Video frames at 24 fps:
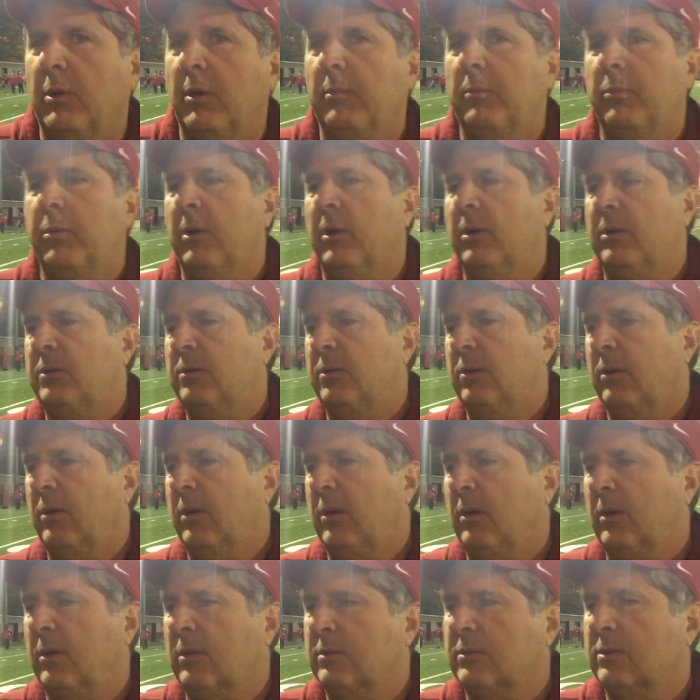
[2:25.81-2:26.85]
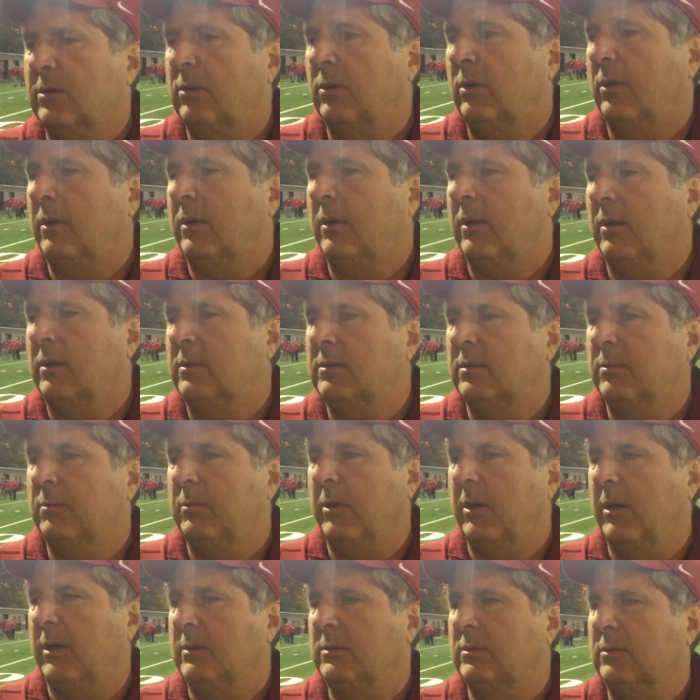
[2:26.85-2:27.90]
bring pressure, and then also I think
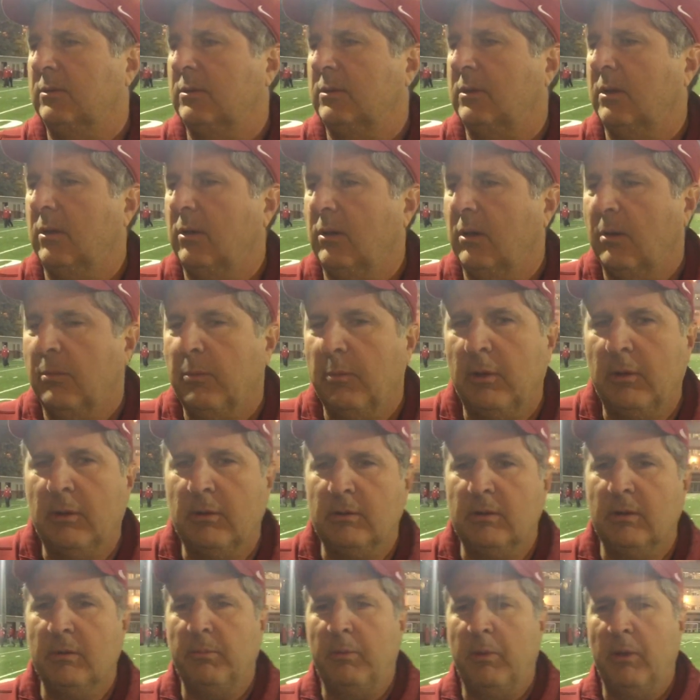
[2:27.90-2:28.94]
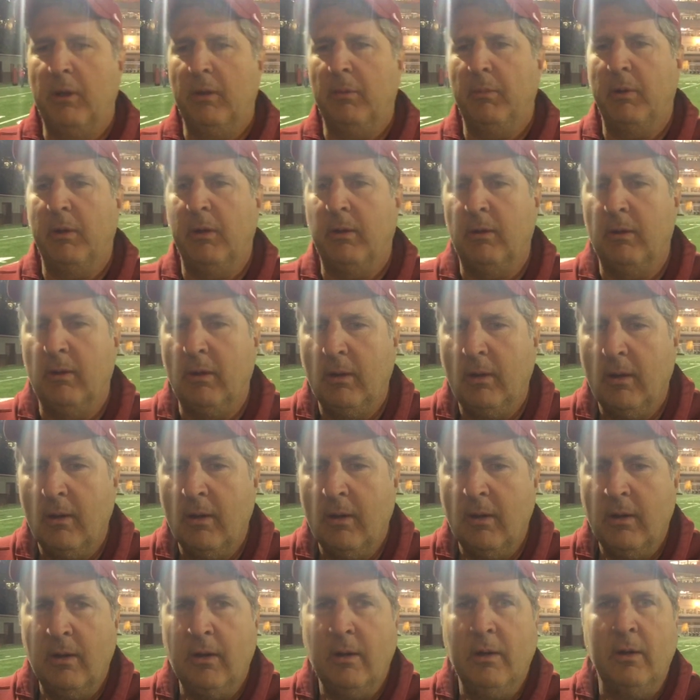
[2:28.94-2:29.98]
some guys are starting to emerge and play better.
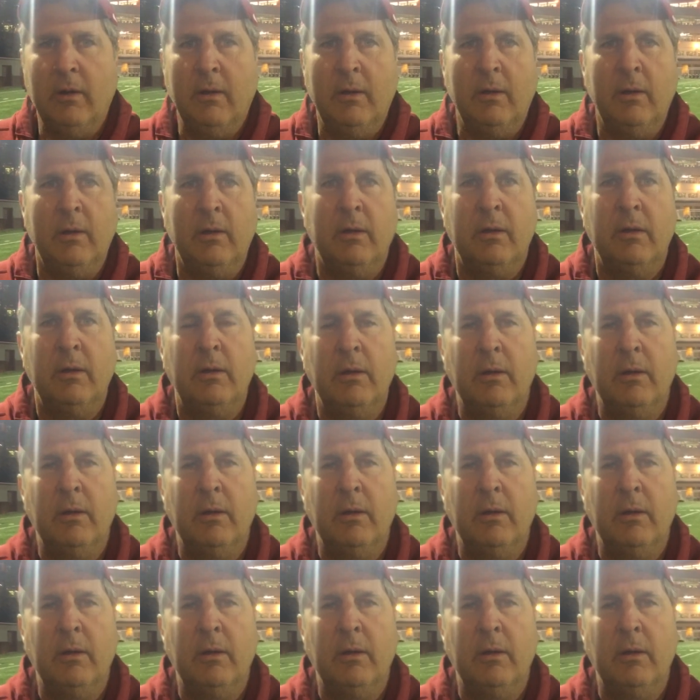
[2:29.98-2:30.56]
Thank